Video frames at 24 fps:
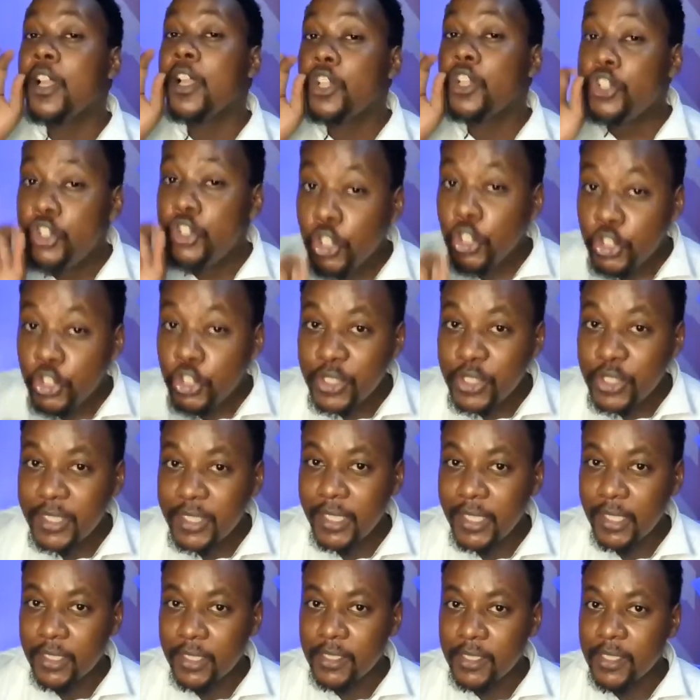Social
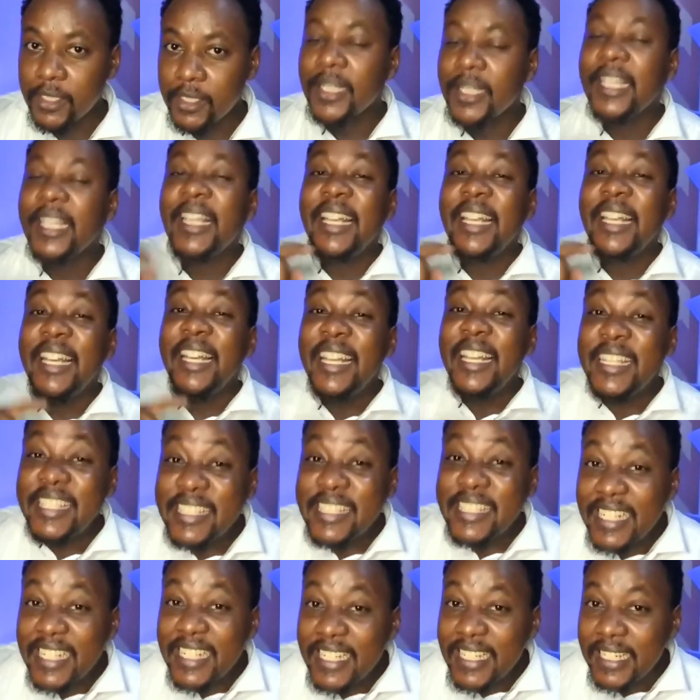skills.
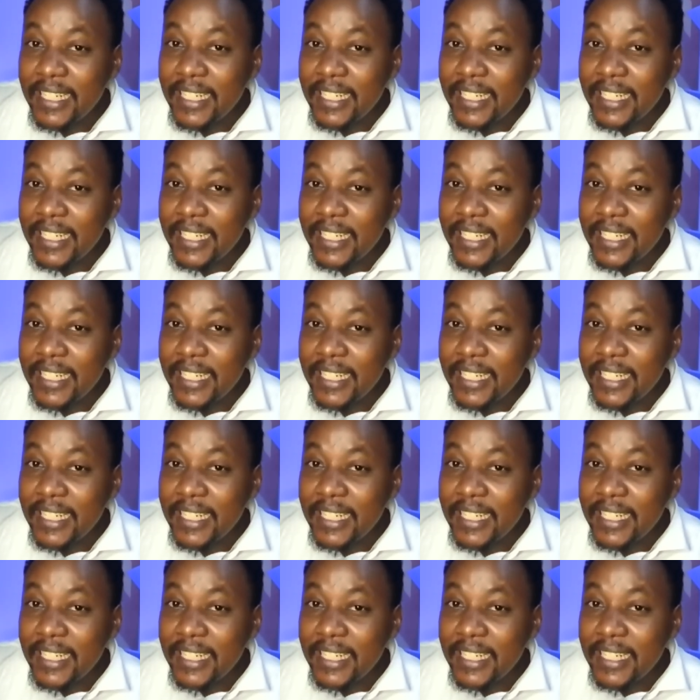Listening.